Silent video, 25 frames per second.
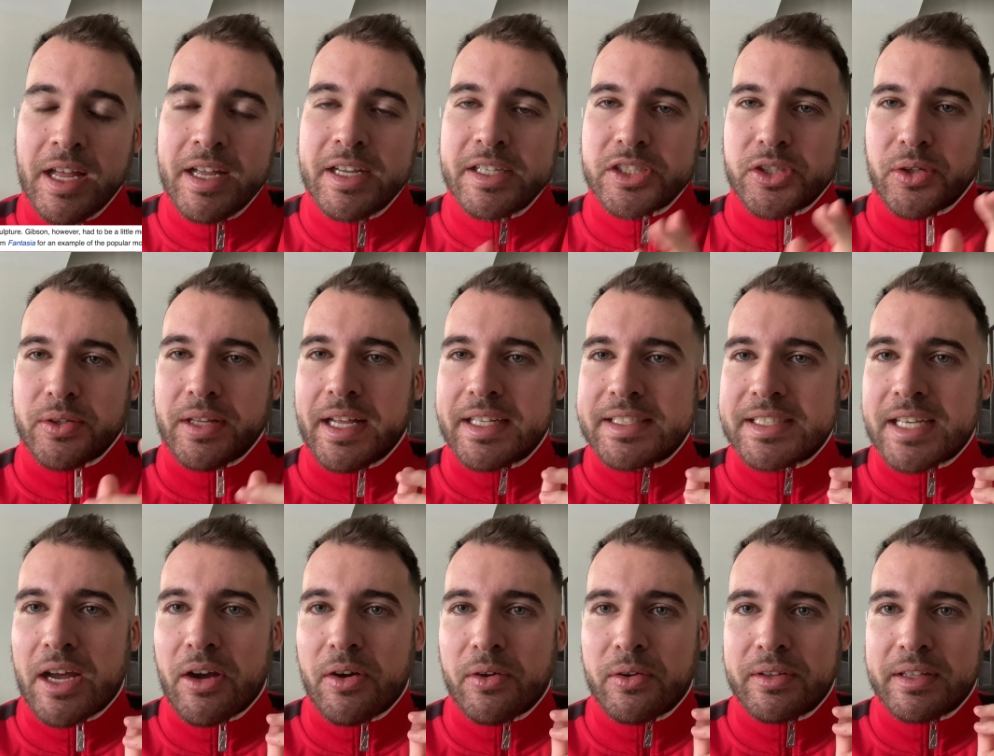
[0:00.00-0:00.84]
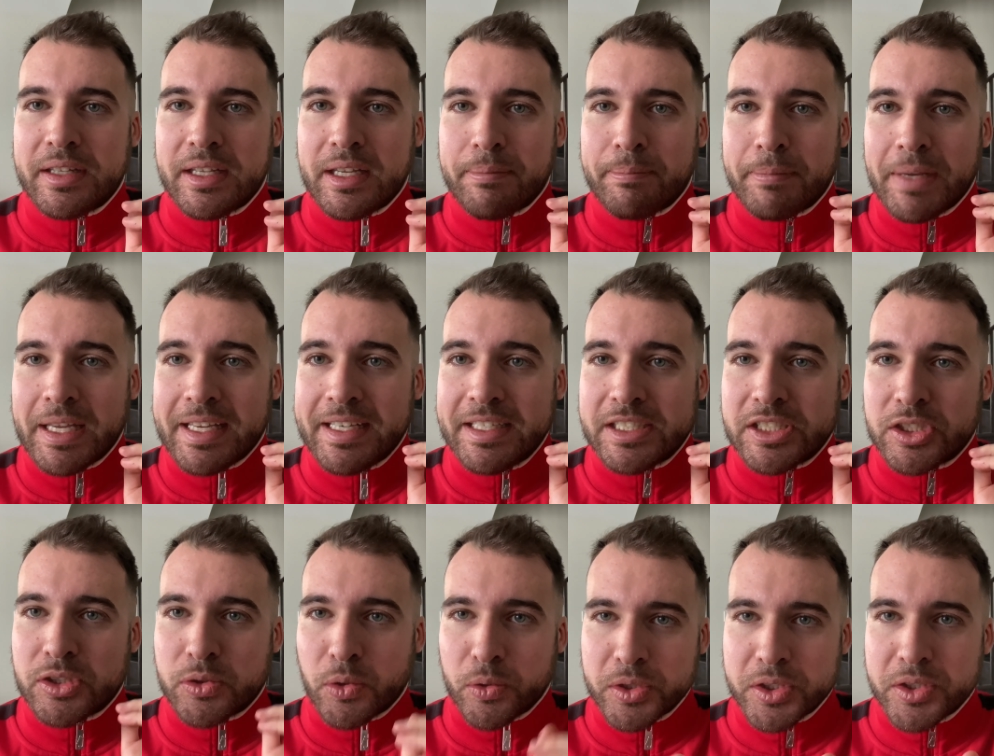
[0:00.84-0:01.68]
So that's how how the Mickey
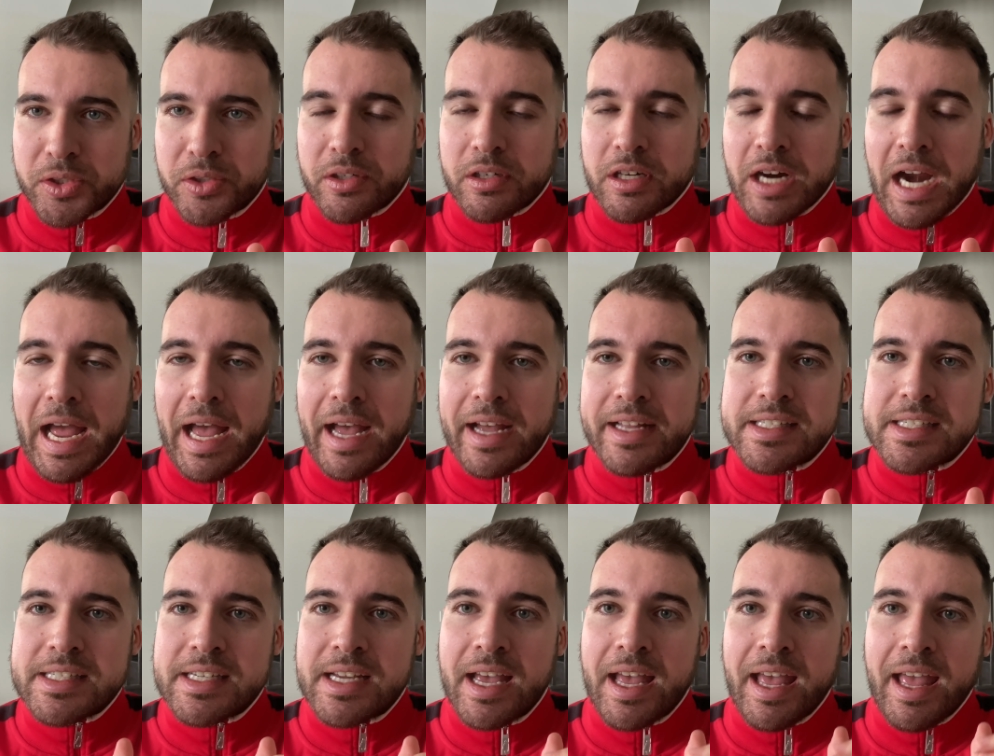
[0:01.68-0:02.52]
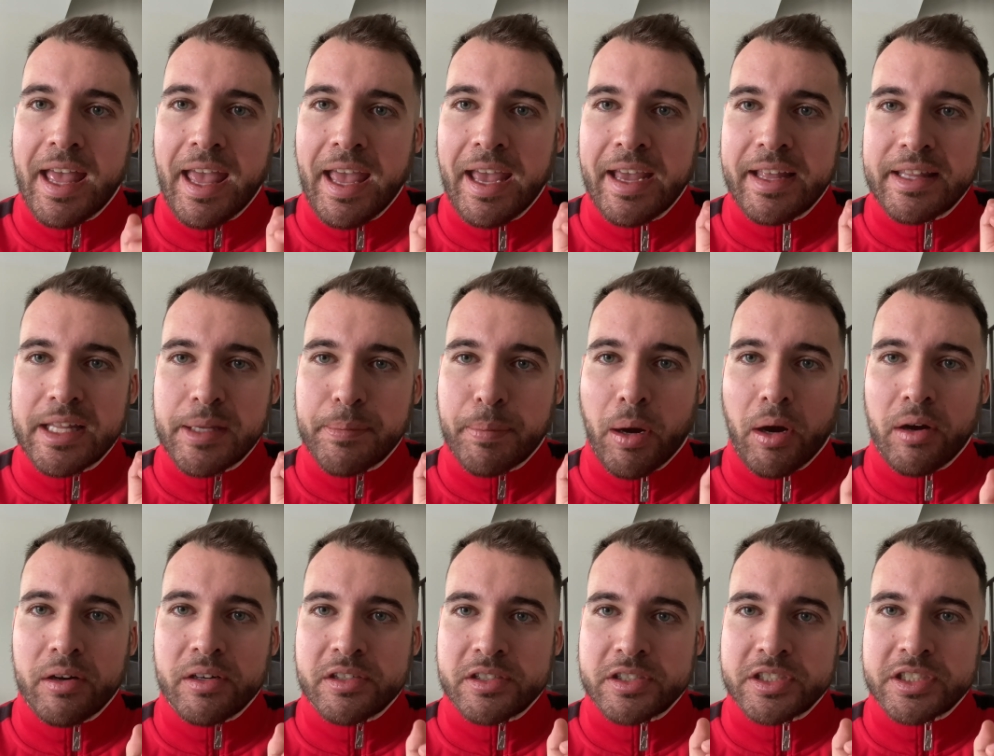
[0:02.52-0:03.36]
Sorcerer hat and the
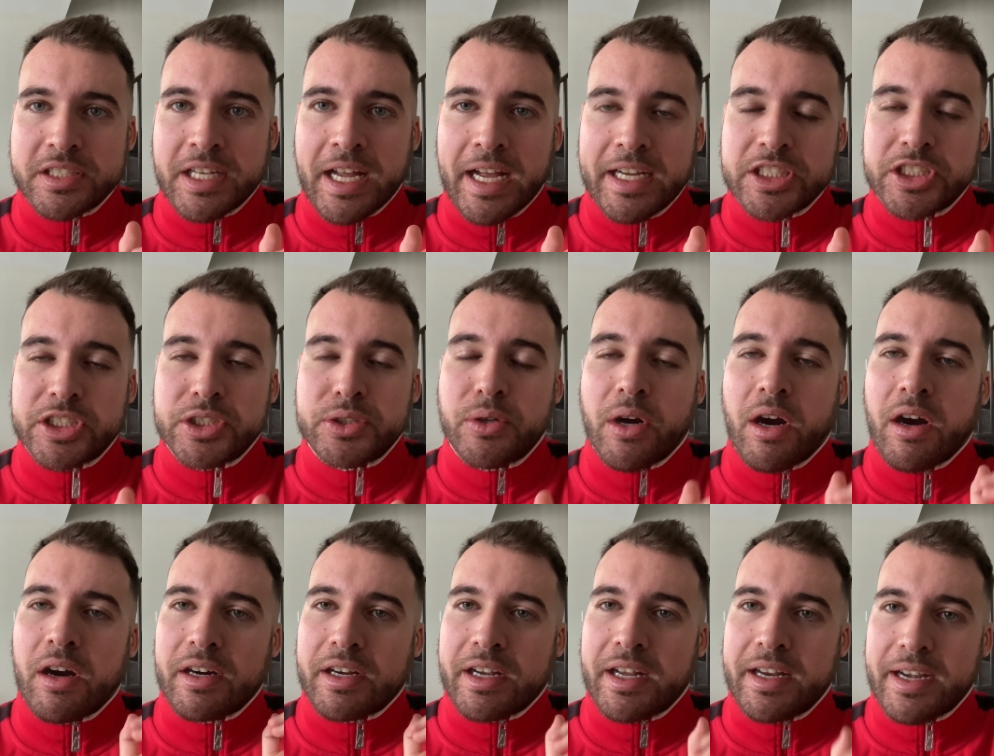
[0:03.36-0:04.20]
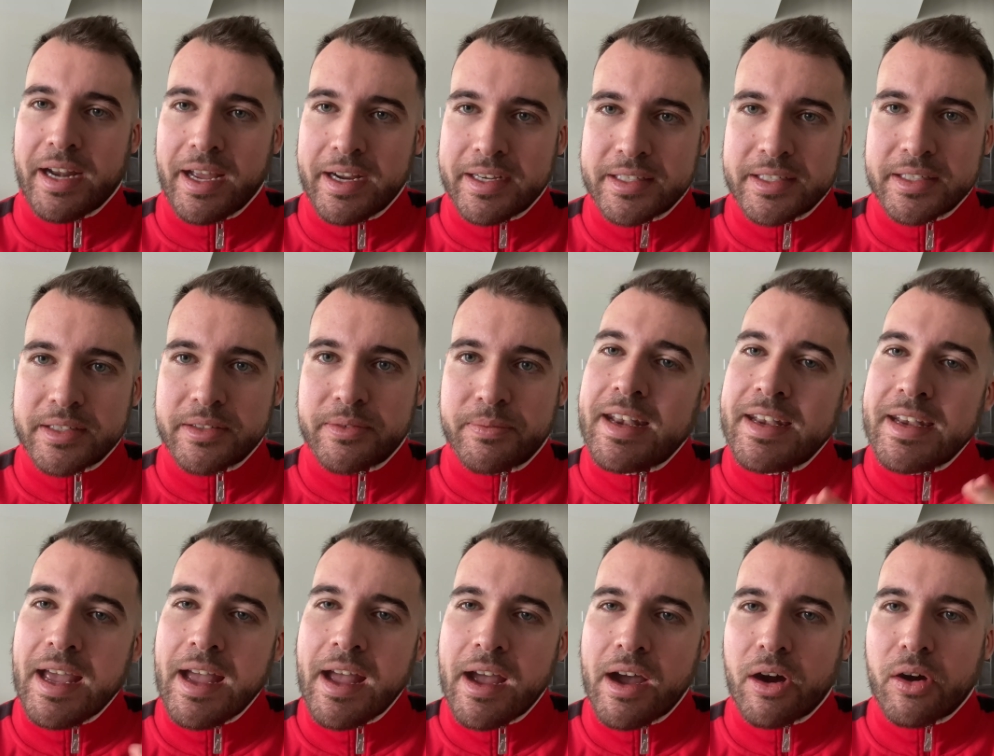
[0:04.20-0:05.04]
partner statue are connected.
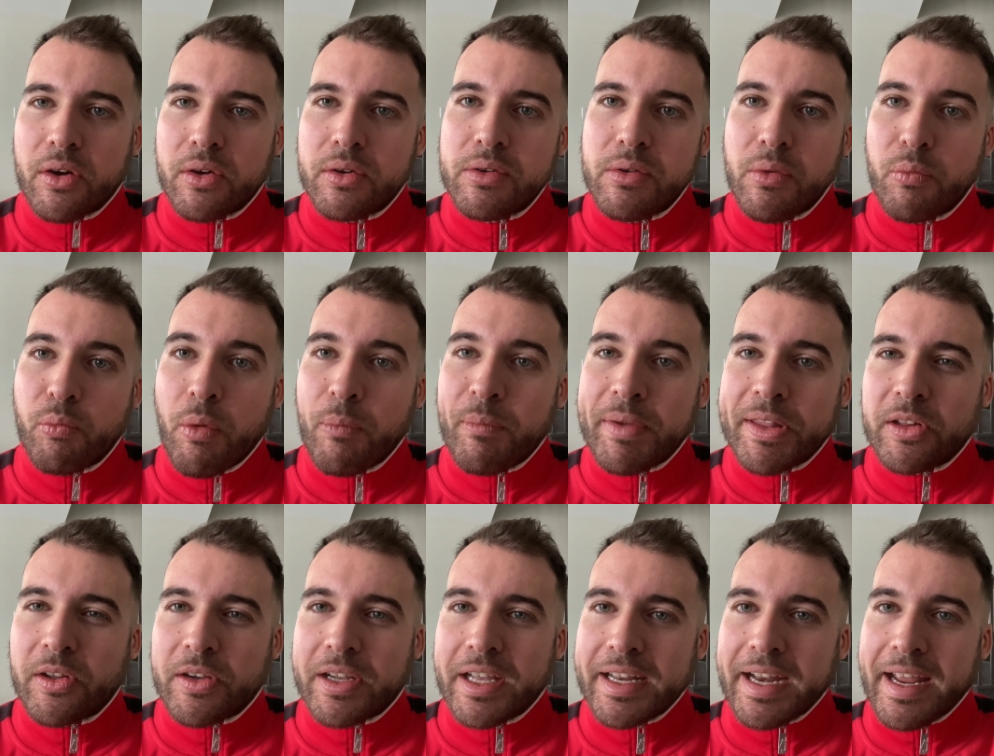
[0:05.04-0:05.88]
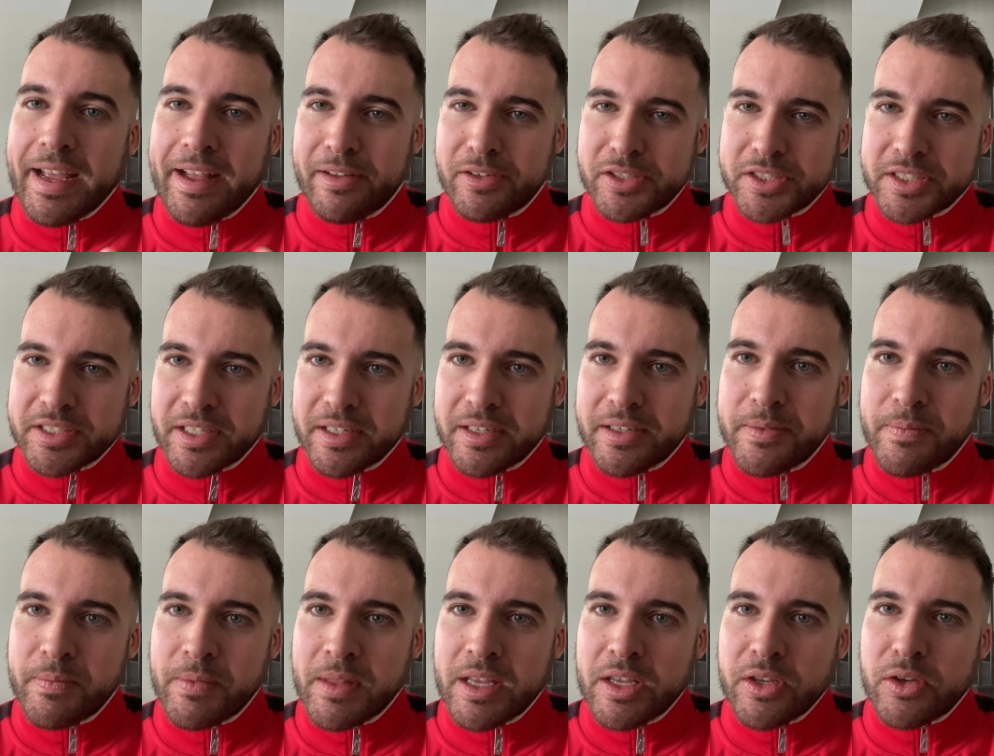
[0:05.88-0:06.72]
Now, when we look at
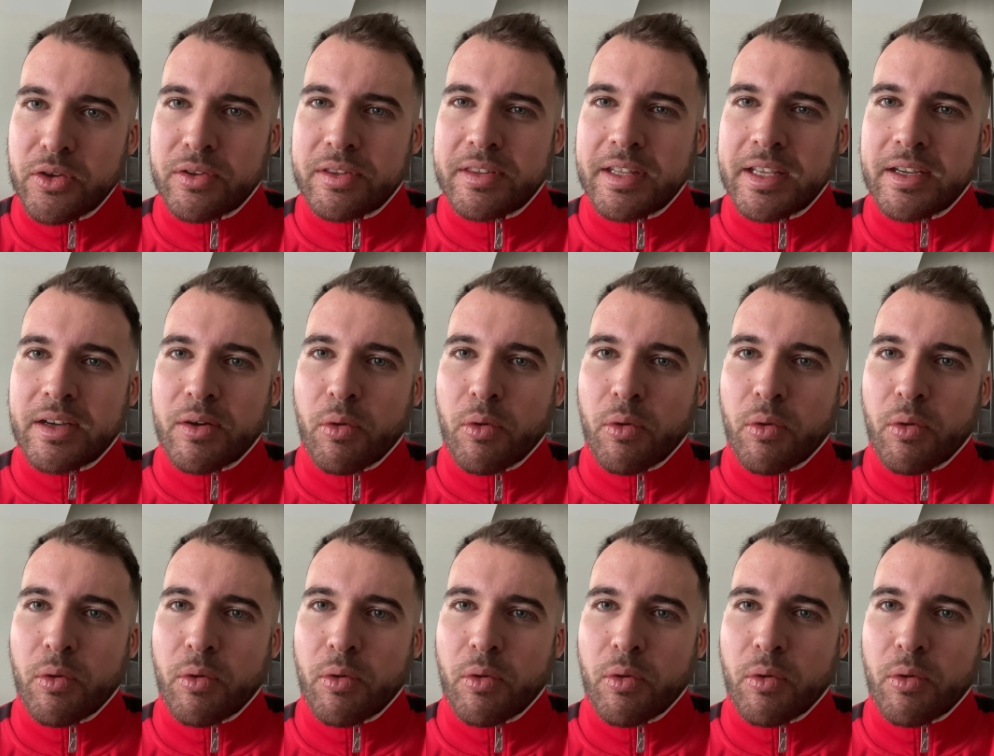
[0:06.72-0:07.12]
Elsa, you think,